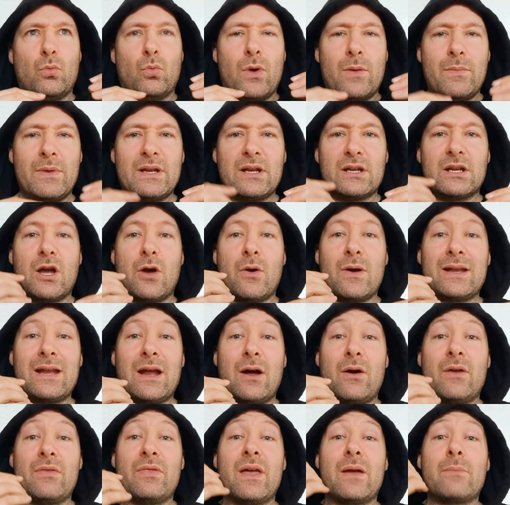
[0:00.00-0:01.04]
women are going
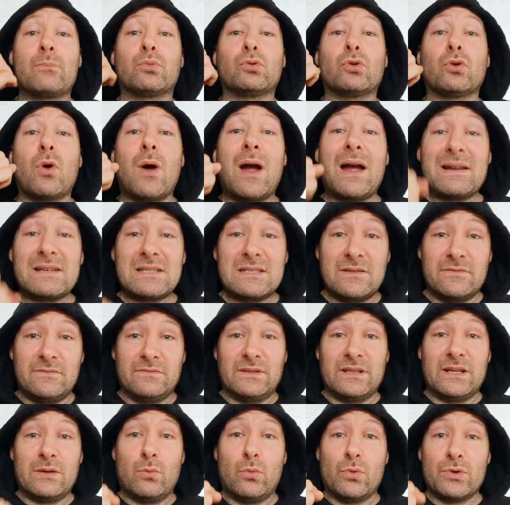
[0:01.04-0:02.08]
out and they
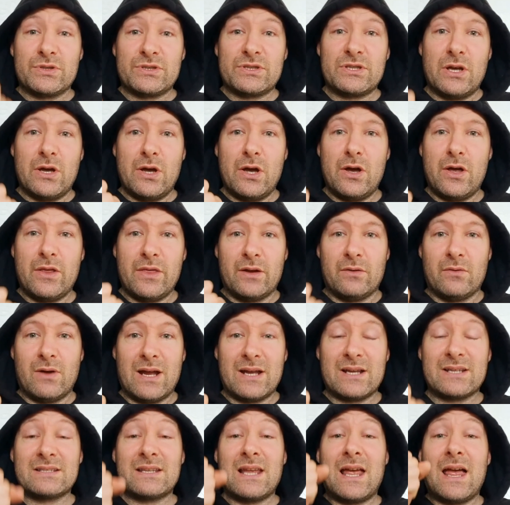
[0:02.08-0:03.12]
proactively want to hurt their
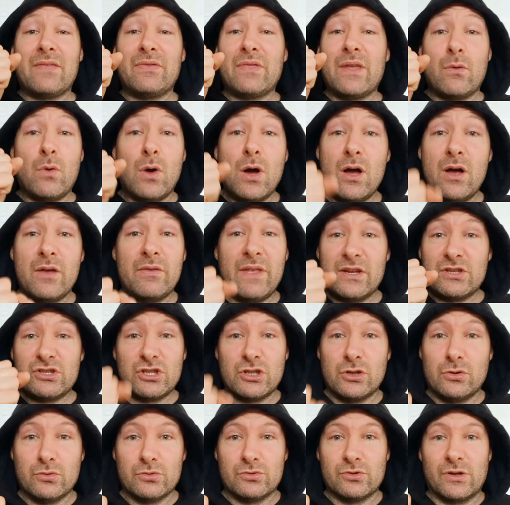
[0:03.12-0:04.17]
ex, and they'll hurt their
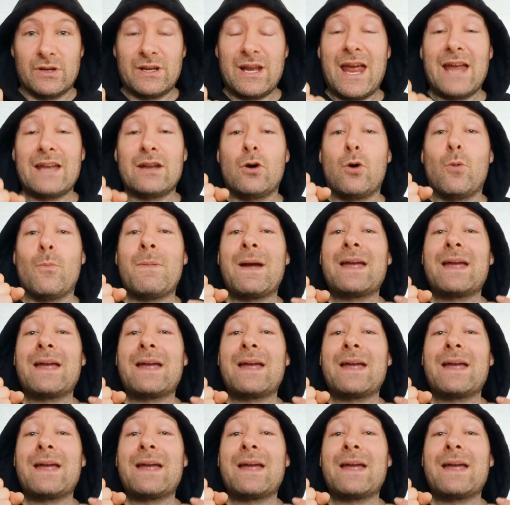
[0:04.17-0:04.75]
children, and it will